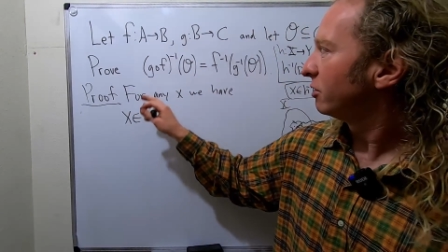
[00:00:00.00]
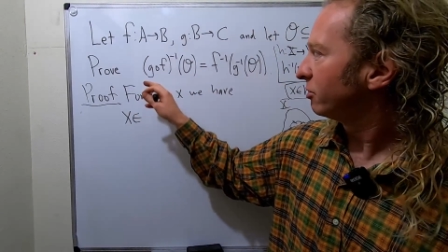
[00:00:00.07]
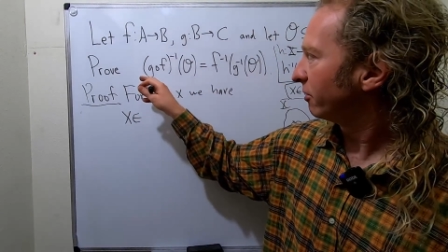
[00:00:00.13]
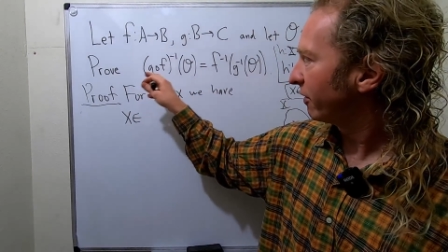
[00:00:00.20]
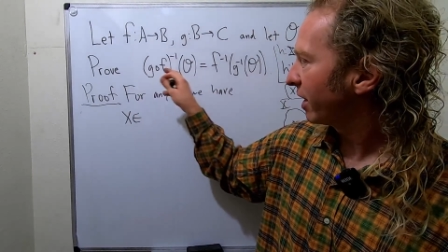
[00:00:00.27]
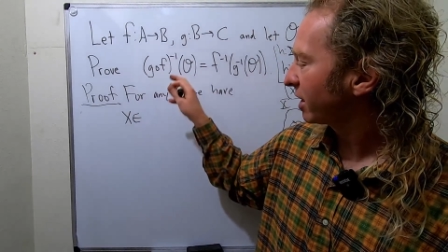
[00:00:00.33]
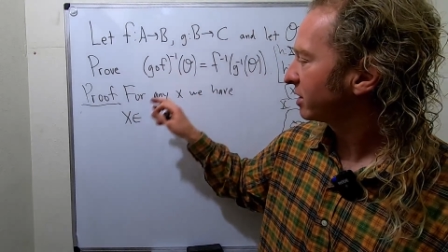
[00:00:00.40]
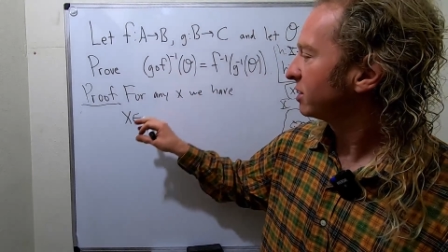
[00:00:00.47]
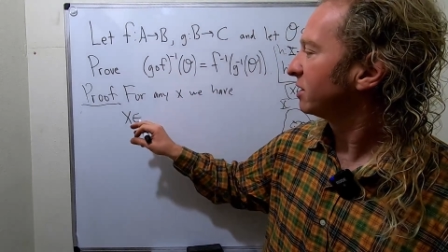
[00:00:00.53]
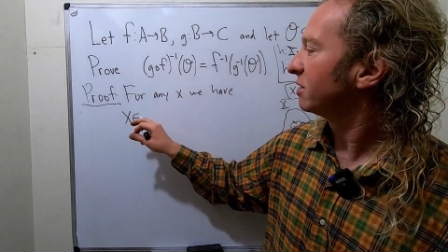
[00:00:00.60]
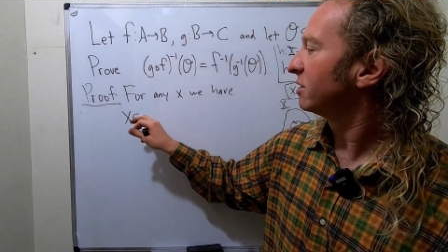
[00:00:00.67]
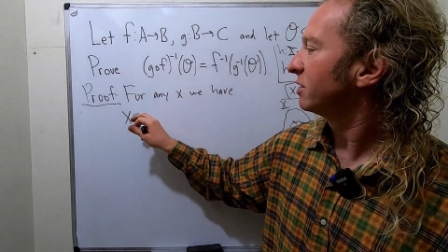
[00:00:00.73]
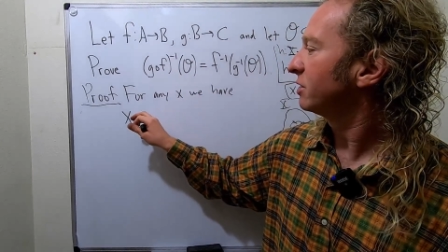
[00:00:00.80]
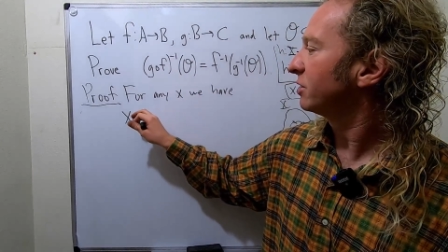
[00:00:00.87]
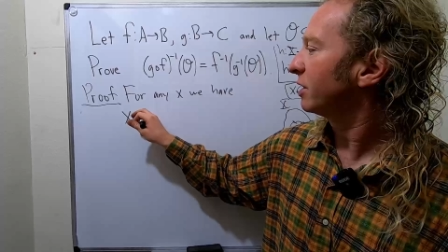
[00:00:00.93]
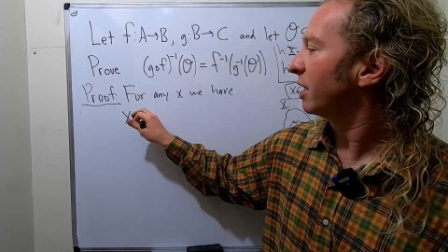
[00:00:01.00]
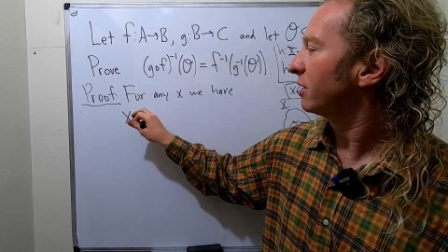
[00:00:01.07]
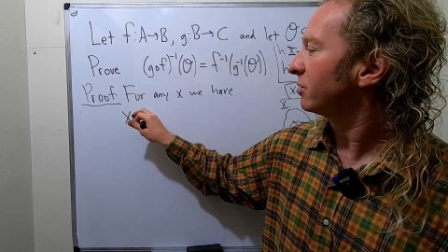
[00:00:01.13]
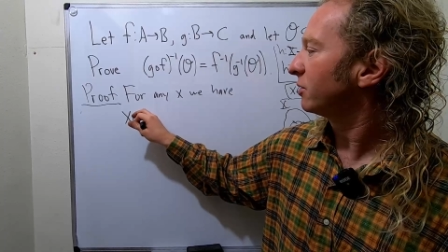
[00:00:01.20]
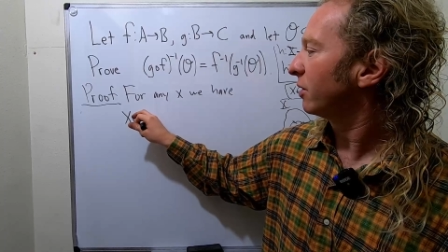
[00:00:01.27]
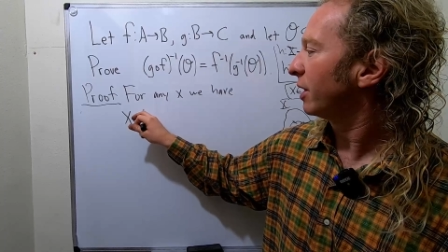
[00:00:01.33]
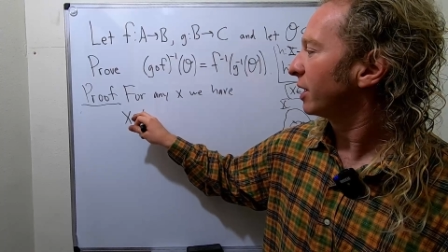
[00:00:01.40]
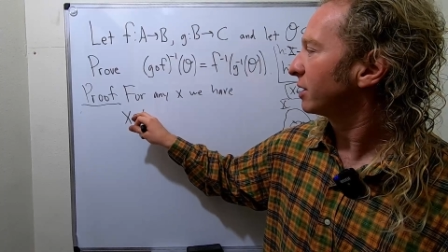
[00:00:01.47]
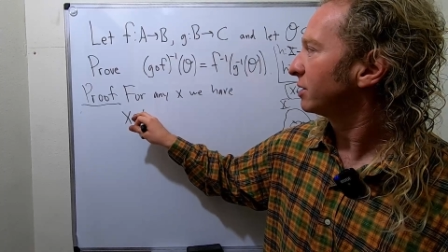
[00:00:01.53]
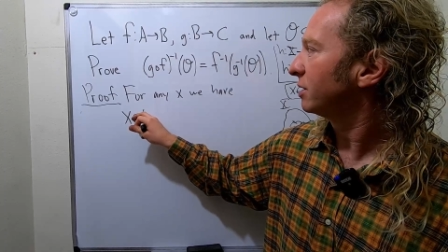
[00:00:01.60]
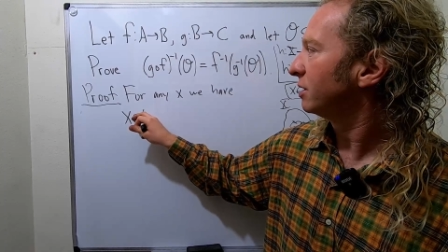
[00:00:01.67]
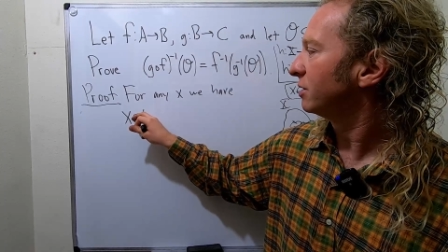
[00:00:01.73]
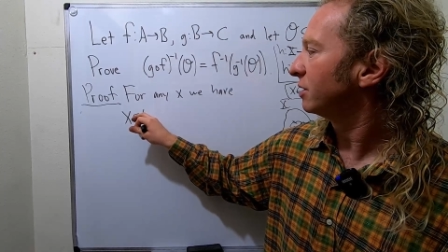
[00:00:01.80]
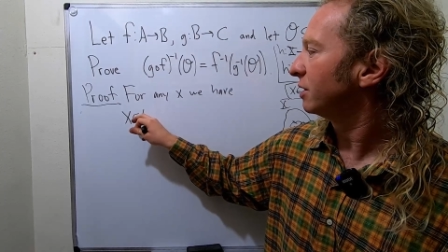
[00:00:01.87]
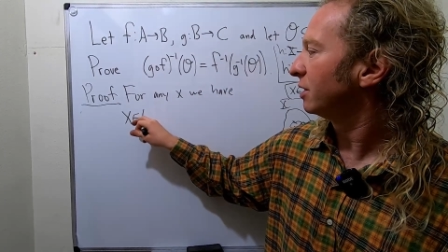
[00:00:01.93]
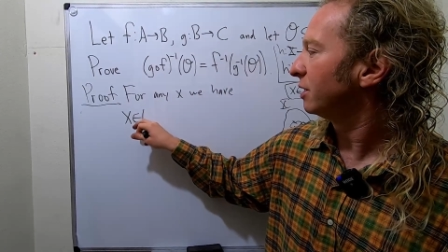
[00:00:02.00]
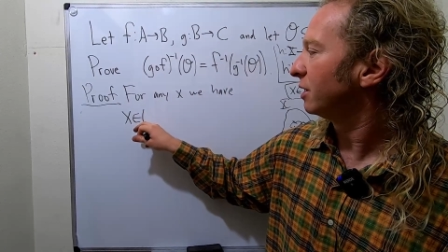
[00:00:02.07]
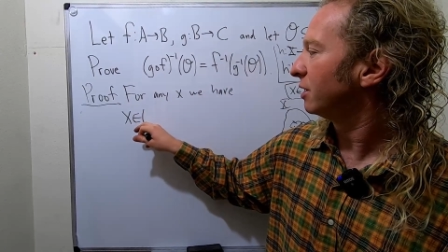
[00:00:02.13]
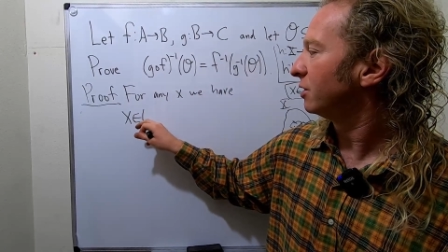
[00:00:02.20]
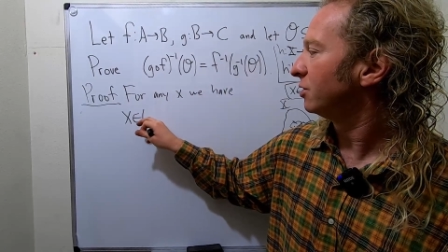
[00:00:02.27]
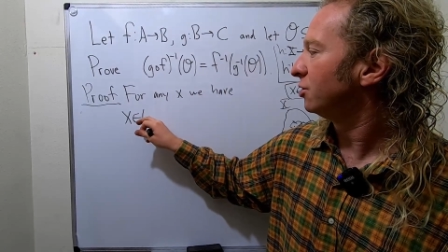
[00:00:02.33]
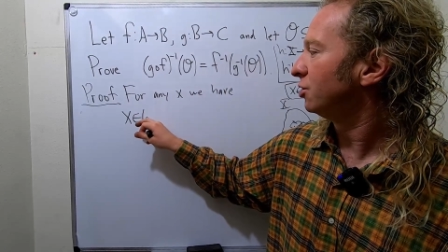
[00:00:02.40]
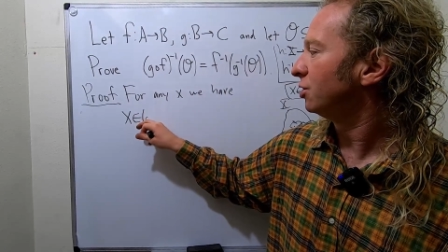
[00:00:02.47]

So if X is in this set, so X is in